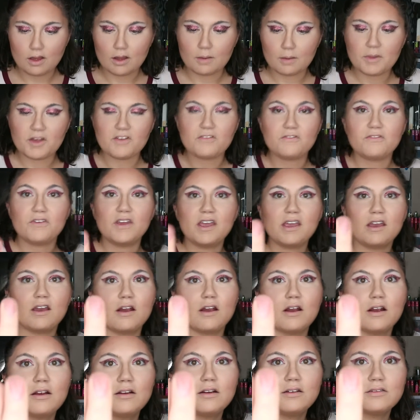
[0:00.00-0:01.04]
On my
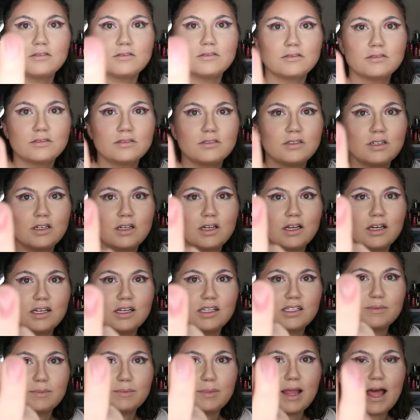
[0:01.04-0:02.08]
finger,
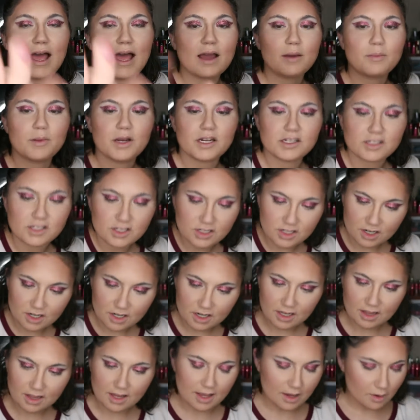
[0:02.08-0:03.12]
it's black, but it's
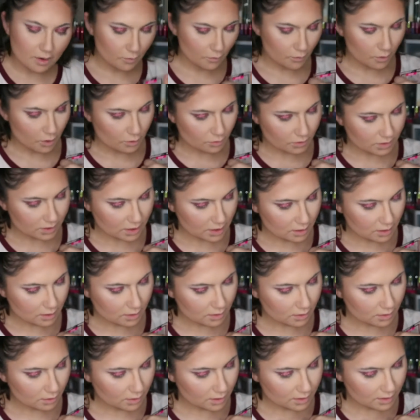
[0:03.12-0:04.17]
turning like rosy.
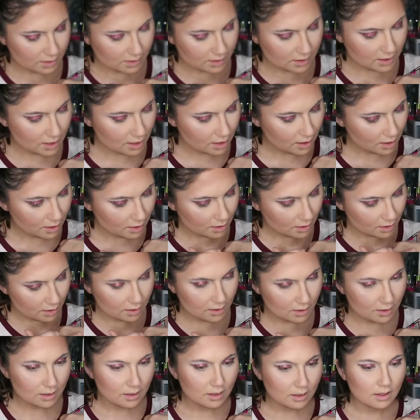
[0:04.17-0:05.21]
So let's see.
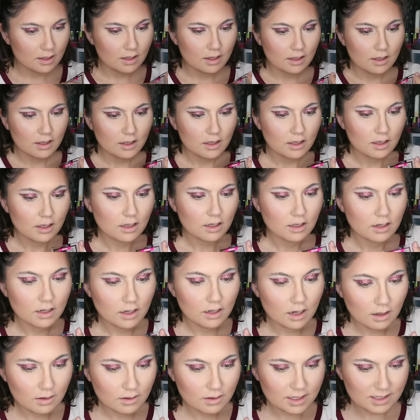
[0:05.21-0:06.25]

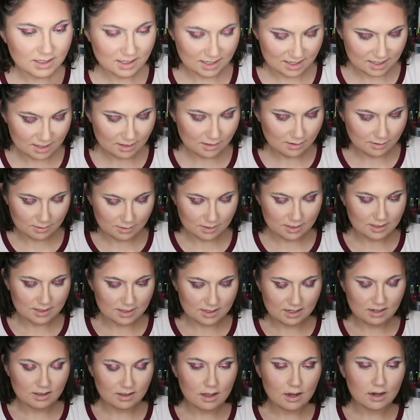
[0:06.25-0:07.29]
No, that's still
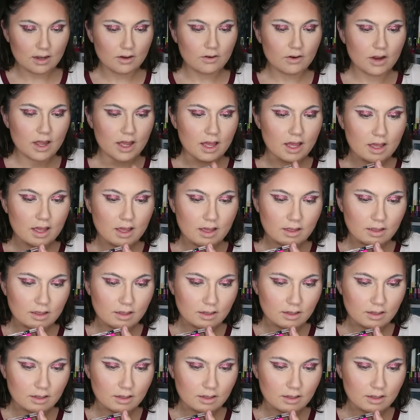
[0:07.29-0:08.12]
got a gray.